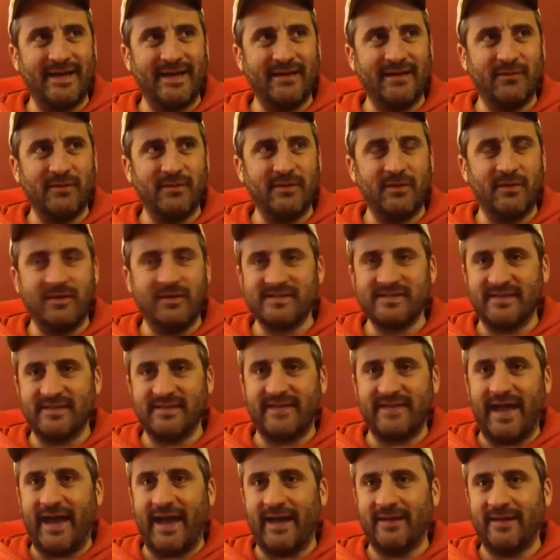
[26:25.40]
there is a
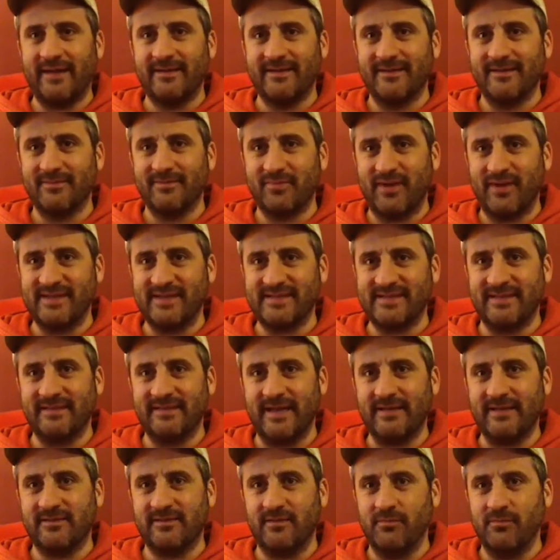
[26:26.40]
dad present,
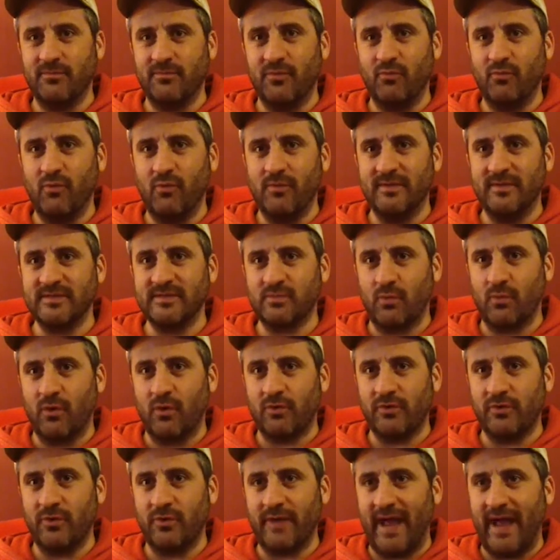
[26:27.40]
like the woman's
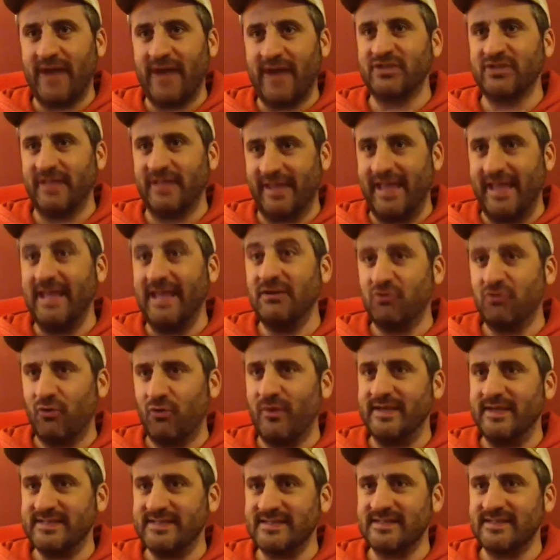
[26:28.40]
workload actually like
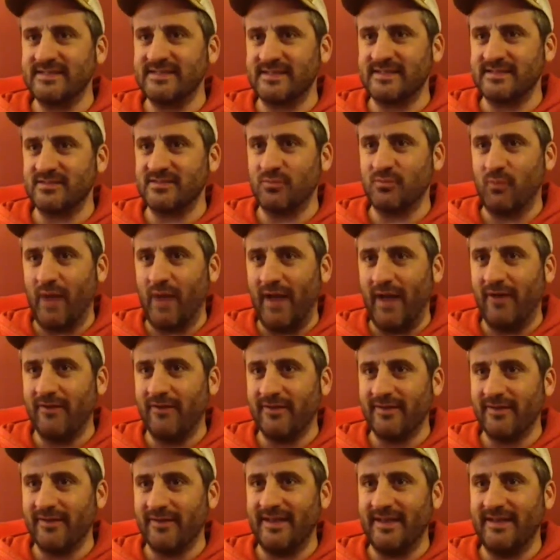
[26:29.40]
increases as
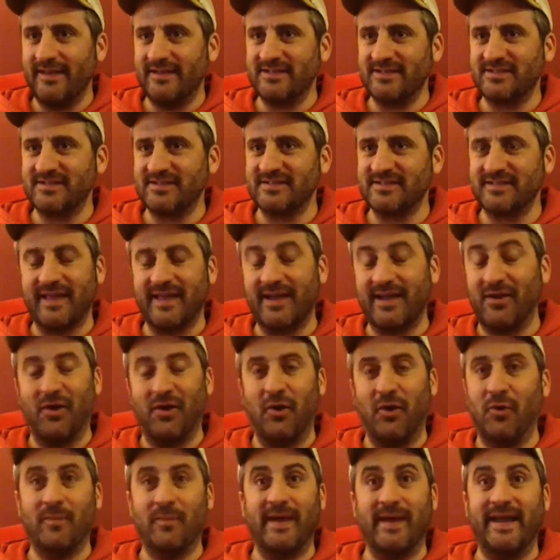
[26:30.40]
well. And it's just like,
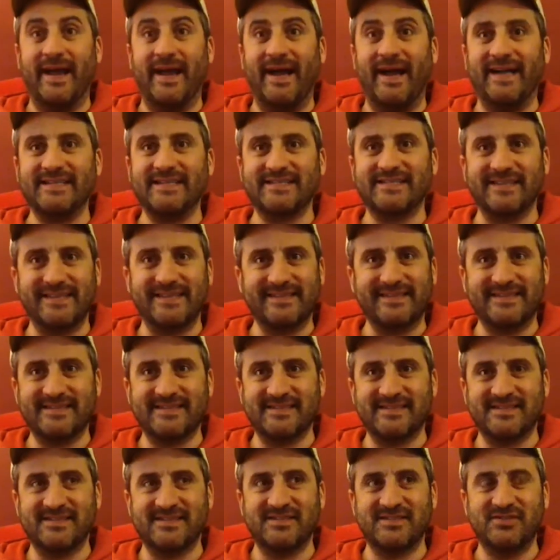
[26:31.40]
oh my gosh, like this
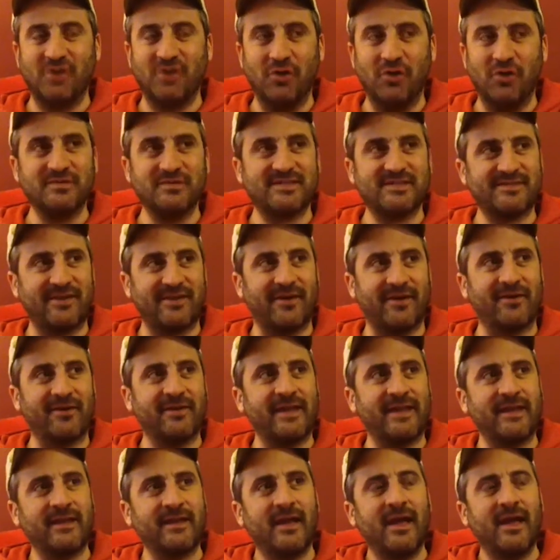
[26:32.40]
is so
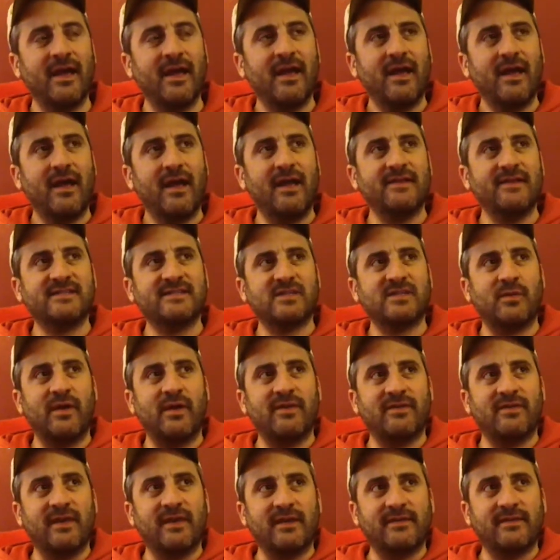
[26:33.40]
startling. And so I
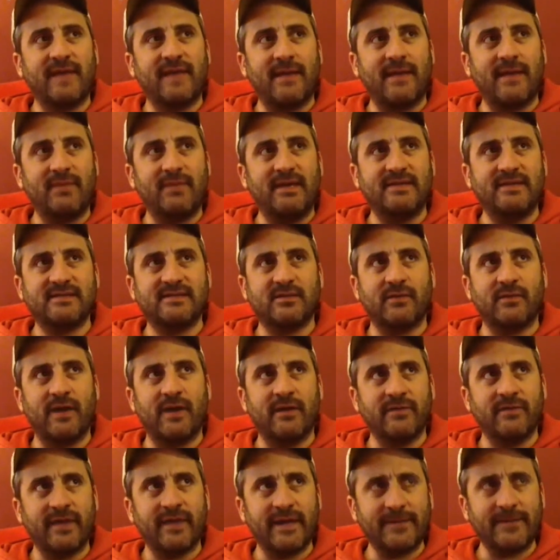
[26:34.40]
think that piece
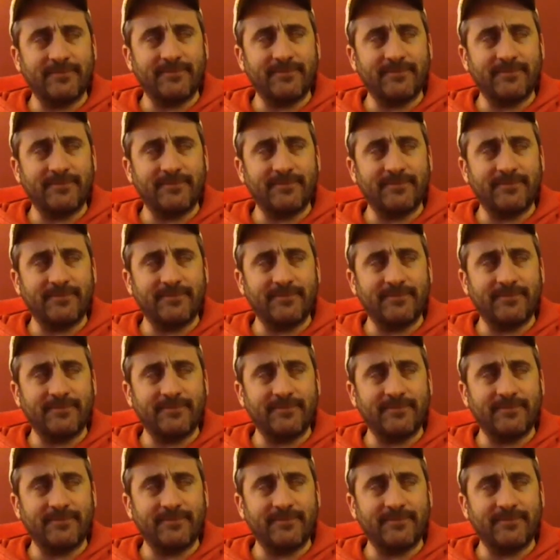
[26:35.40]
around like,